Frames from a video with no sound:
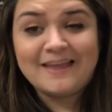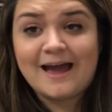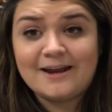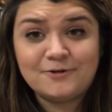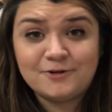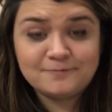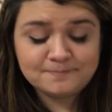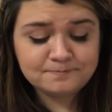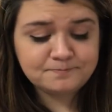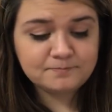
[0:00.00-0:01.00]
I don't
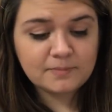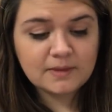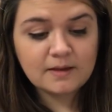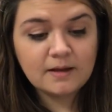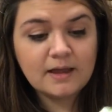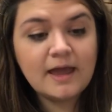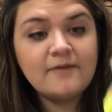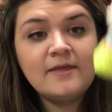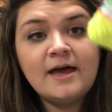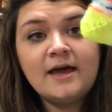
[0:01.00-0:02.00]
know.
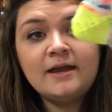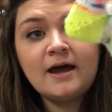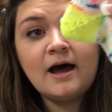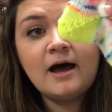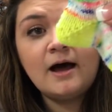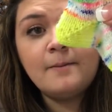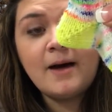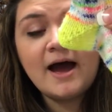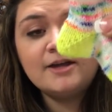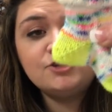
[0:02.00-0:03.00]
And then
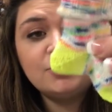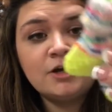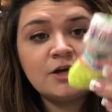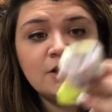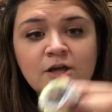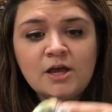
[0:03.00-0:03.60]
I took